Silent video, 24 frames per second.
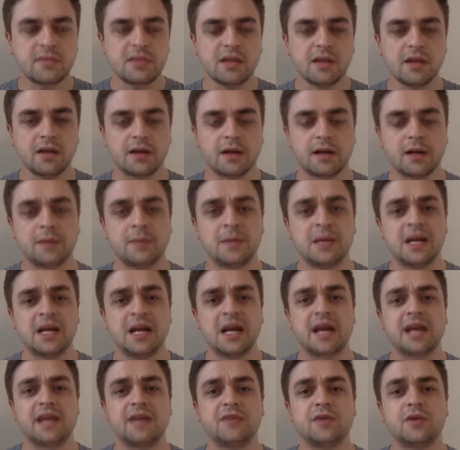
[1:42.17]
And
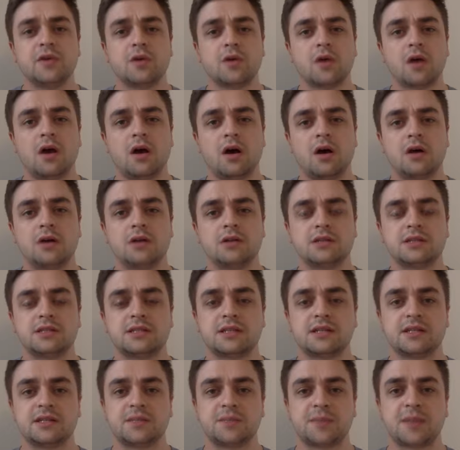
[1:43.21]
if you can't
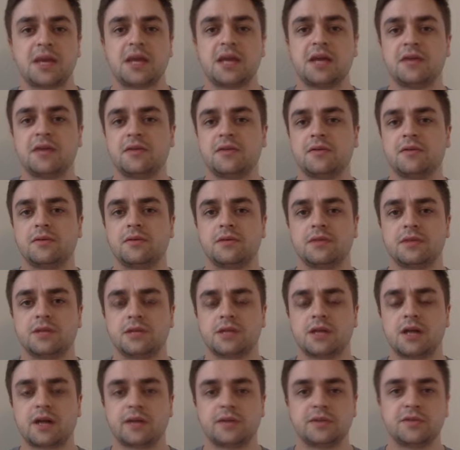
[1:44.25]
spare the
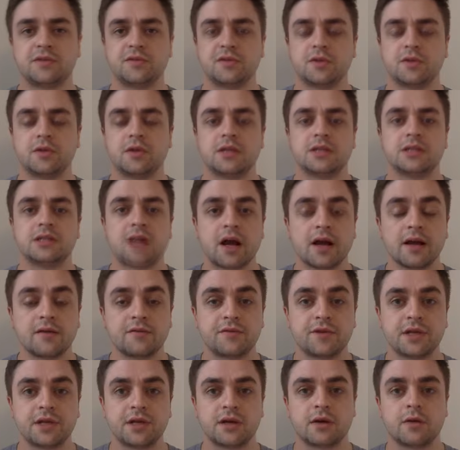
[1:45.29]
time to view the
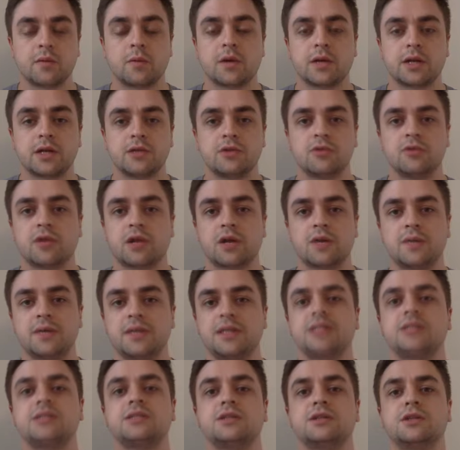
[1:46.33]
entire video, what I do
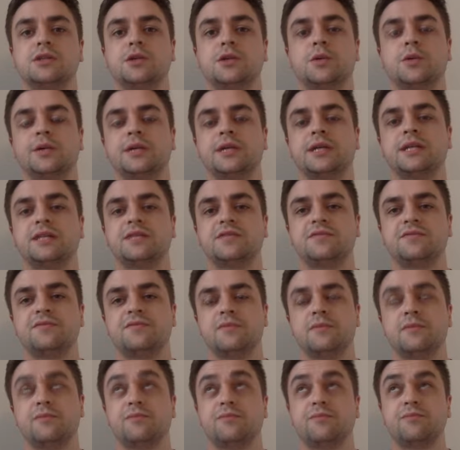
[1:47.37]
recommend is you at least
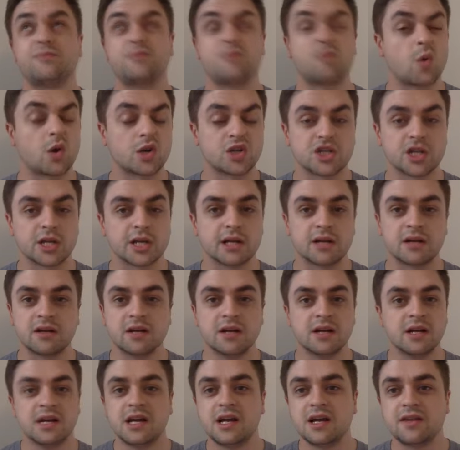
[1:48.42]

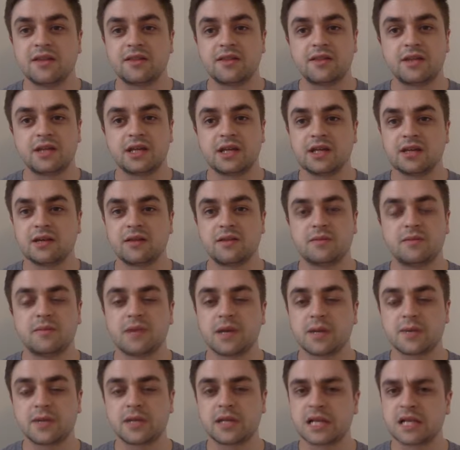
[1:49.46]
watching
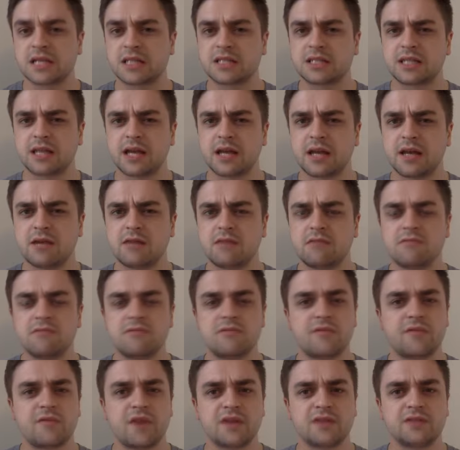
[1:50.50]
maybe the last
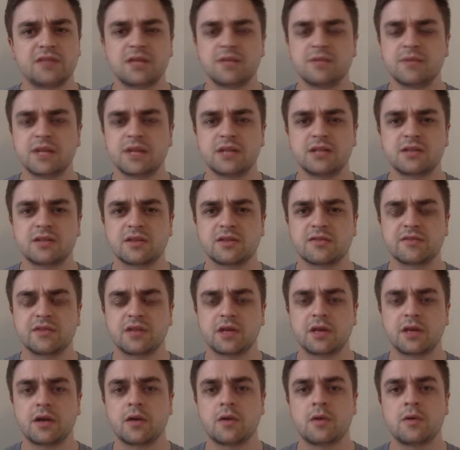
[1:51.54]
5-10 minutes of the
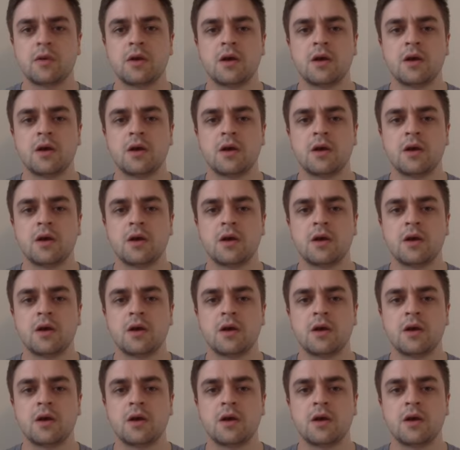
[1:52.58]
video,